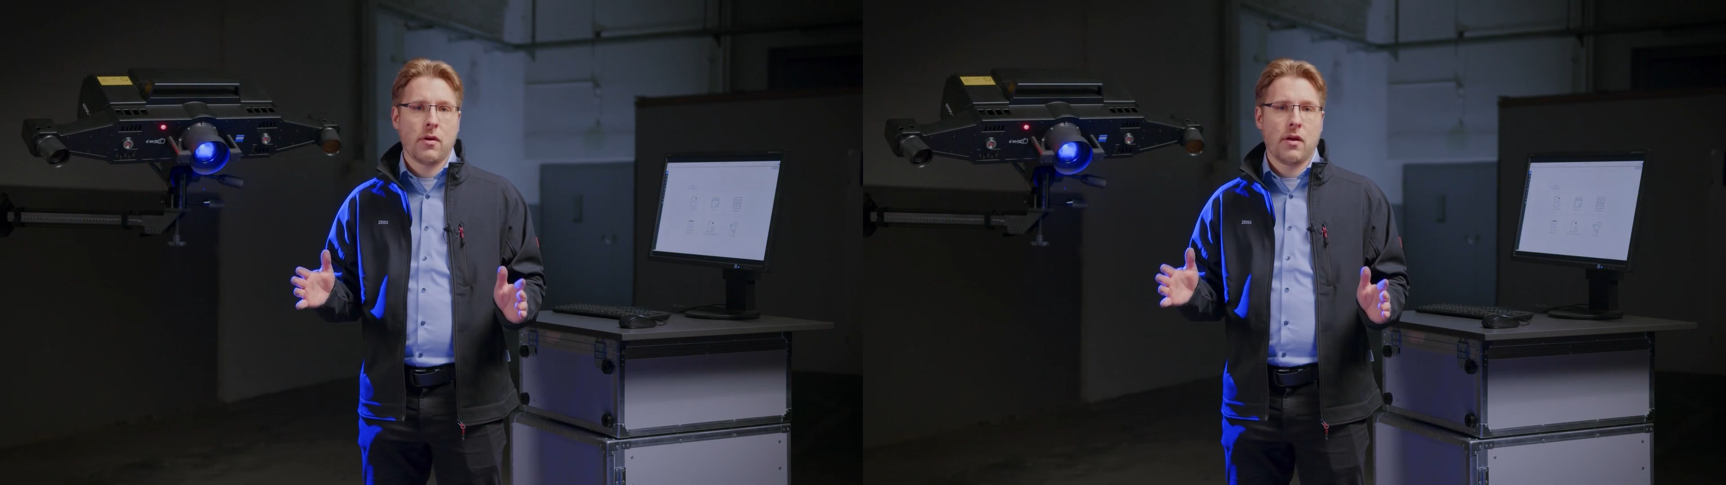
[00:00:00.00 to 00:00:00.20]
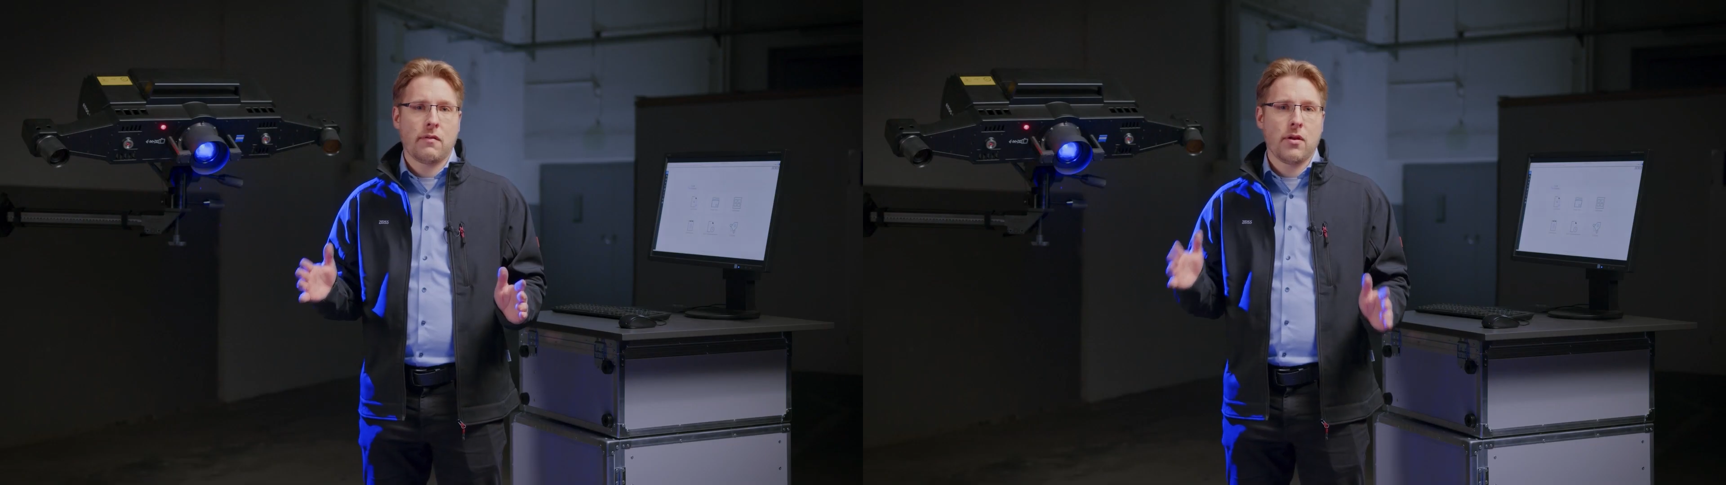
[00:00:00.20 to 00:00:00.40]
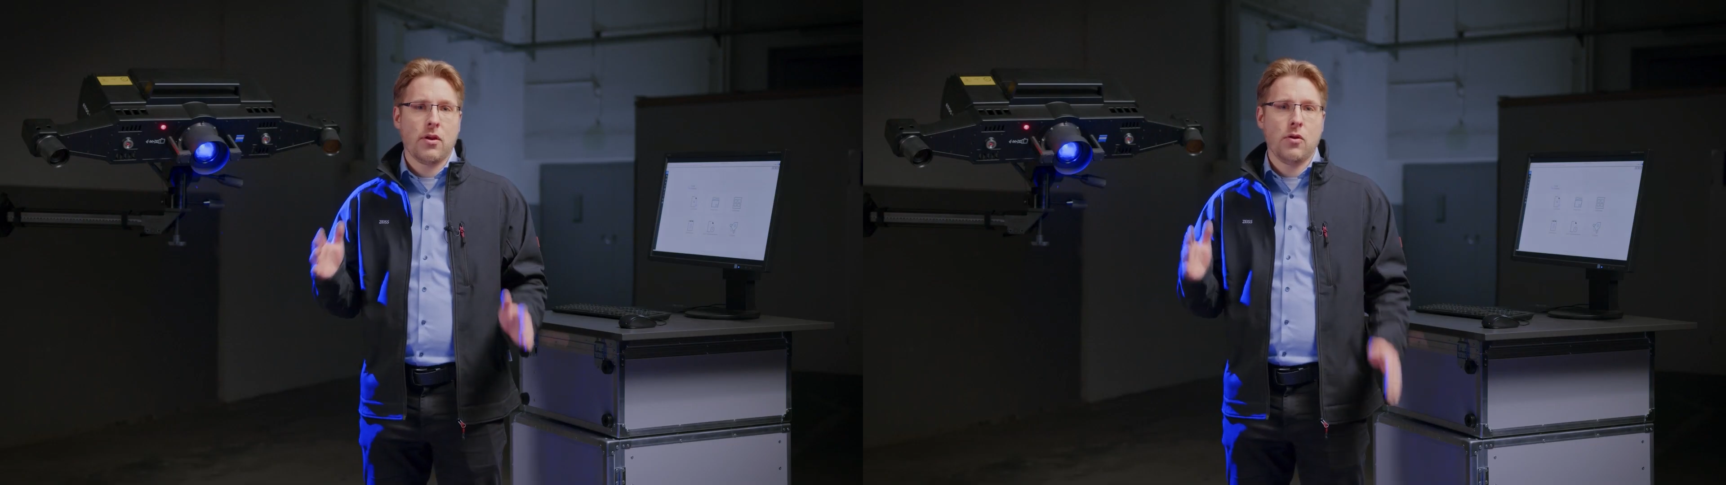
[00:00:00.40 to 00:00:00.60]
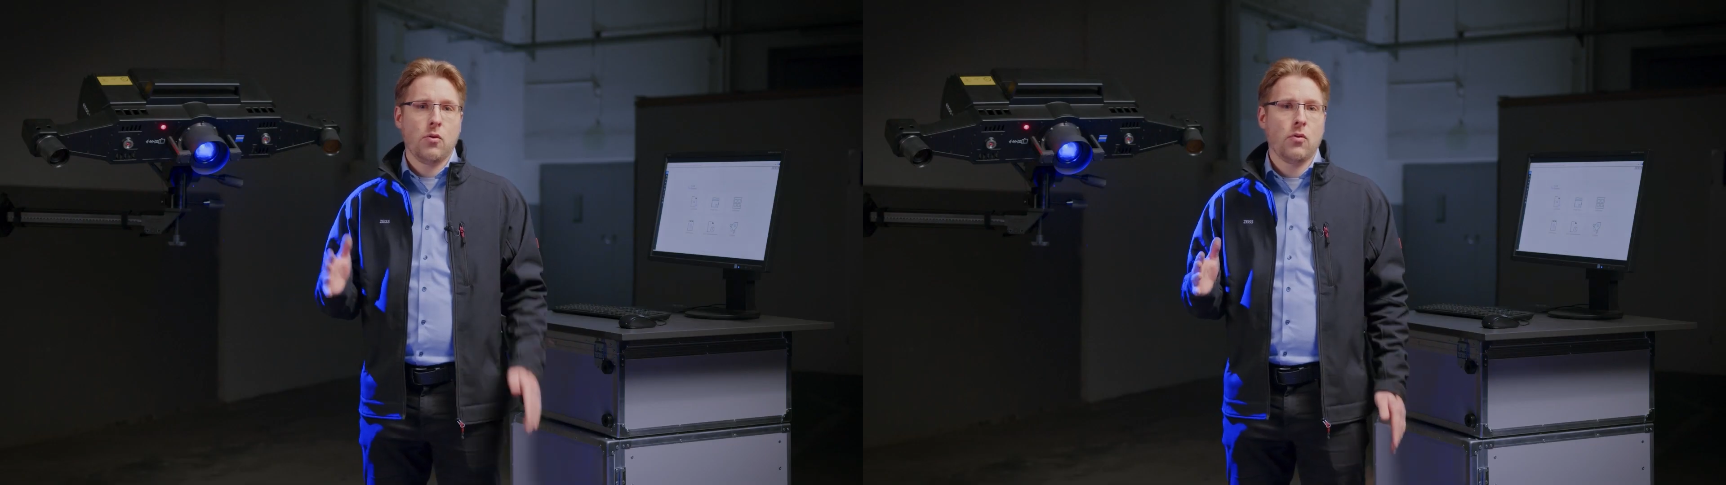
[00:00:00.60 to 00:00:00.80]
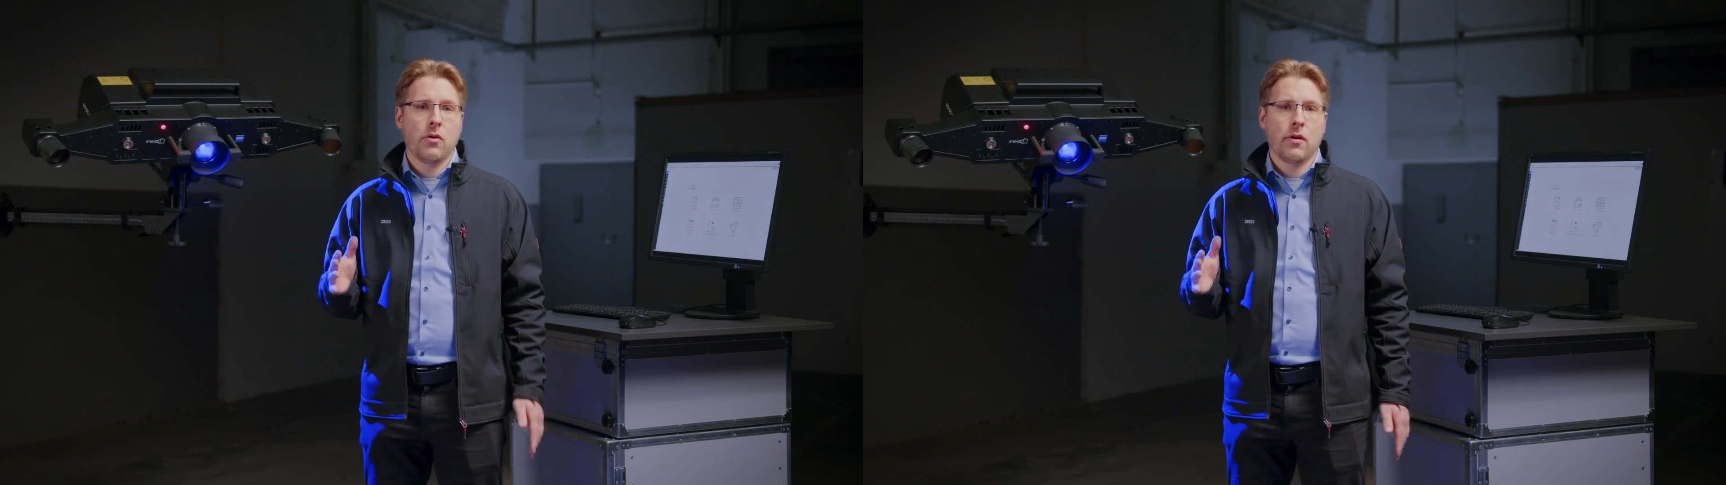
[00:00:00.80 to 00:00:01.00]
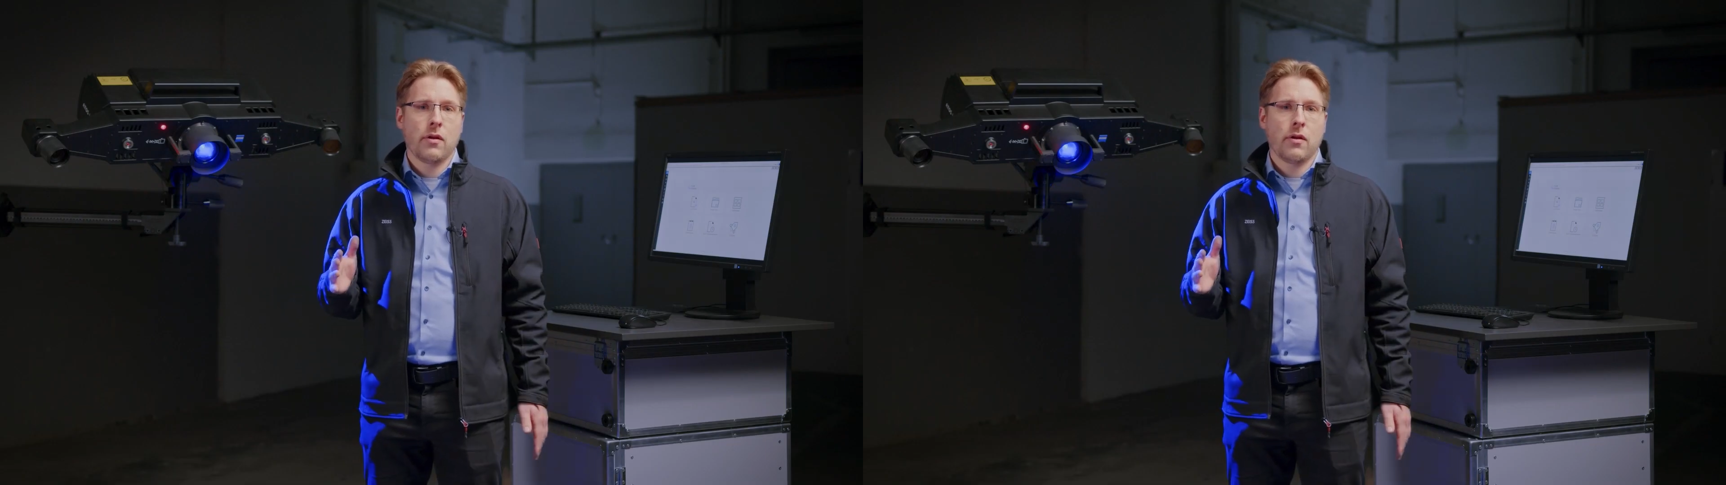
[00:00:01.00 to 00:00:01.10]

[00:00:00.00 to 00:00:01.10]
It's a new